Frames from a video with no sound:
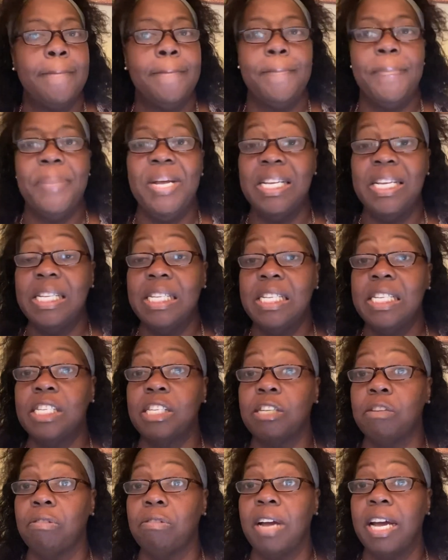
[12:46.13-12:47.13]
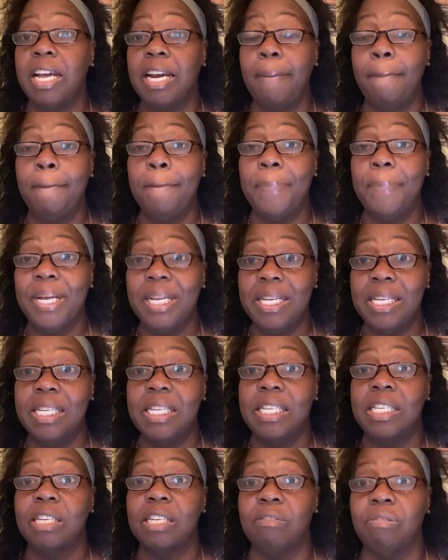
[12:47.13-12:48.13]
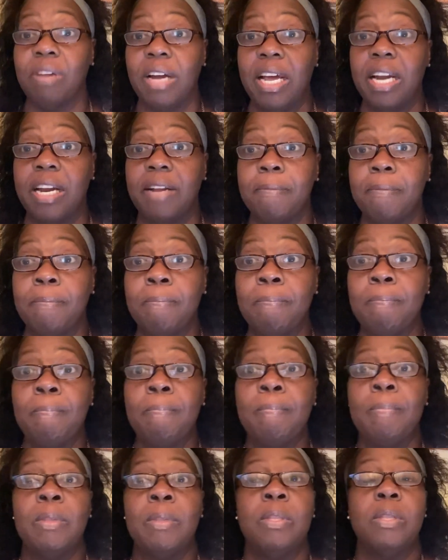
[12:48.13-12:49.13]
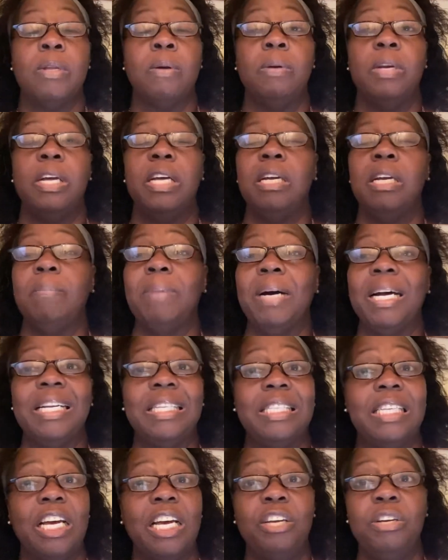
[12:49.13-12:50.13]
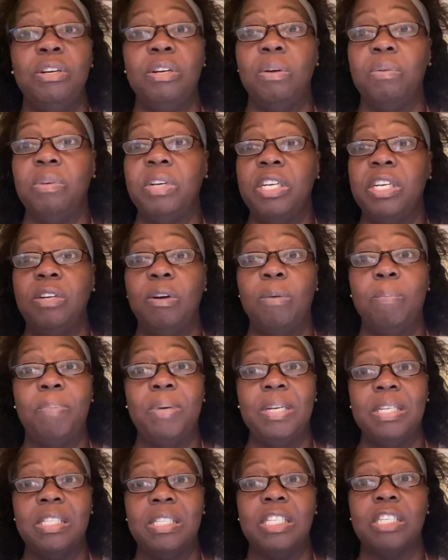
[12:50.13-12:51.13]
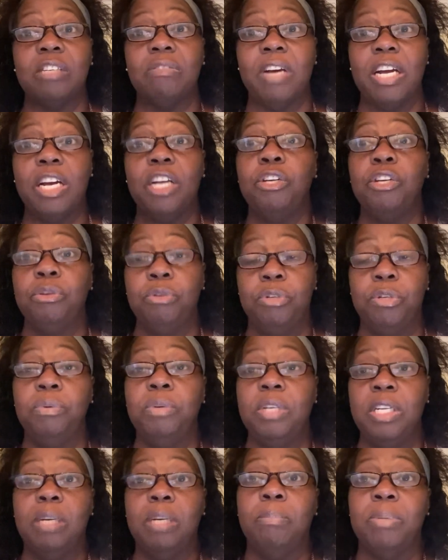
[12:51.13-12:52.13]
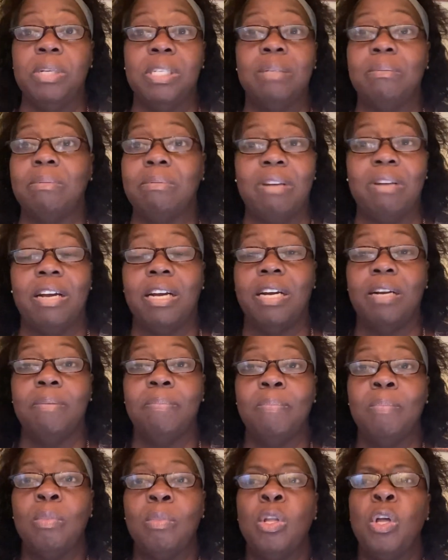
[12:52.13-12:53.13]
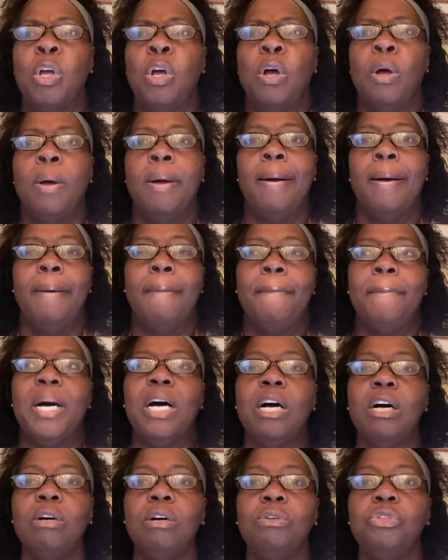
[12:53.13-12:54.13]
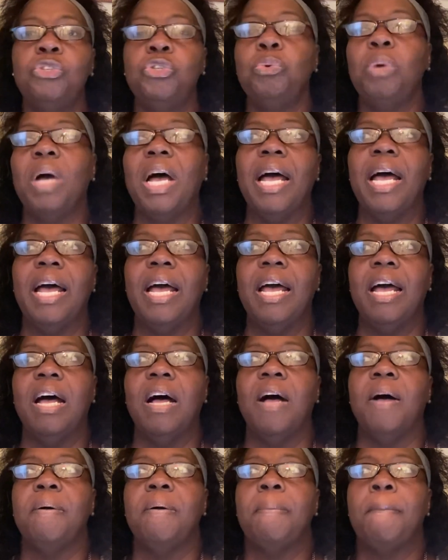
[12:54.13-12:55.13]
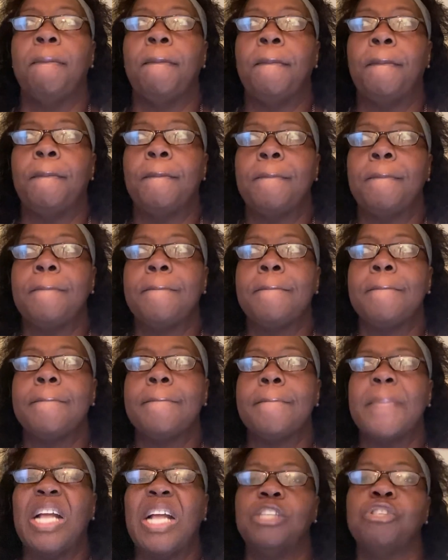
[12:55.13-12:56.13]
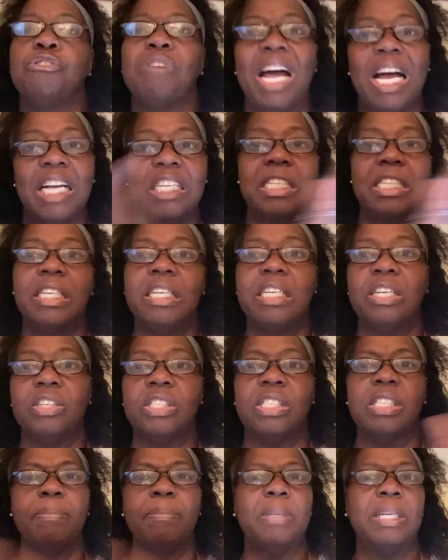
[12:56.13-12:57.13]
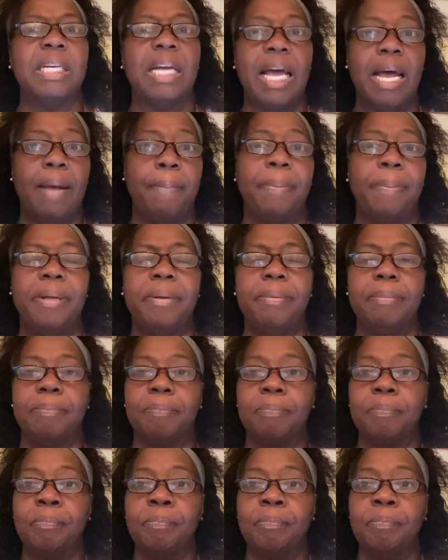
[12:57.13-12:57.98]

Business credit, business credit. Don't let nobody tell you don't need no business credit. You do need a business credit. Suppose you have tragedy or something happened.